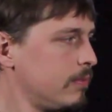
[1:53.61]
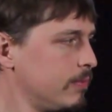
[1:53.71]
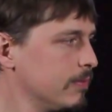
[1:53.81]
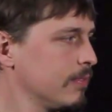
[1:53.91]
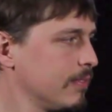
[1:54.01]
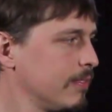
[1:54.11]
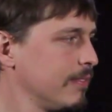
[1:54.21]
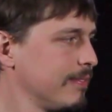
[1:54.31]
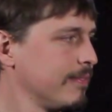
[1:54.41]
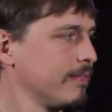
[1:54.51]

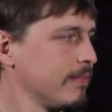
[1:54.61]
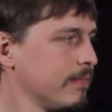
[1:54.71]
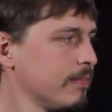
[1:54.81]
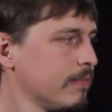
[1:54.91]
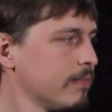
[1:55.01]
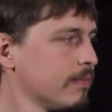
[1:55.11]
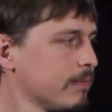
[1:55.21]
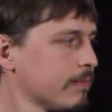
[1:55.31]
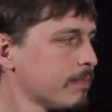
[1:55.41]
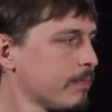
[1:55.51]

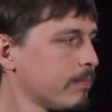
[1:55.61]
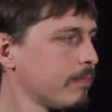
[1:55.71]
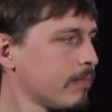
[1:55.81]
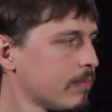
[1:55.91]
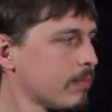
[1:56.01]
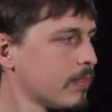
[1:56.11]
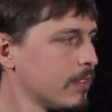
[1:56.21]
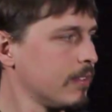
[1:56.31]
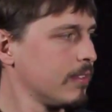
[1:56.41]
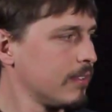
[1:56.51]

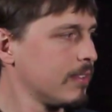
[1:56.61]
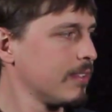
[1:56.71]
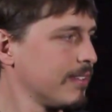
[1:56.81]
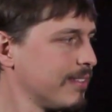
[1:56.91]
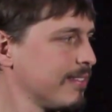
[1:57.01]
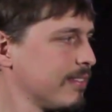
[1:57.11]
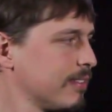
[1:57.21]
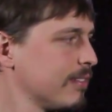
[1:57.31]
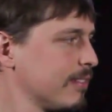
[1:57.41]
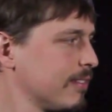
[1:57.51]

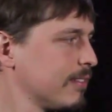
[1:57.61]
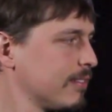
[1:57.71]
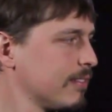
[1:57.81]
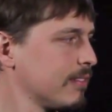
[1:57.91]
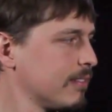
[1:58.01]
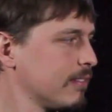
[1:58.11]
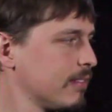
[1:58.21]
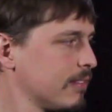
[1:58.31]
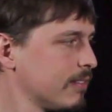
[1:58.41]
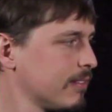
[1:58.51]

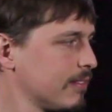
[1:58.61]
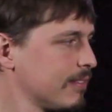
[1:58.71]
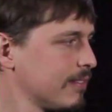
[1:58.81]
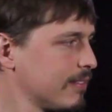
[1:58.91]
(not speaking)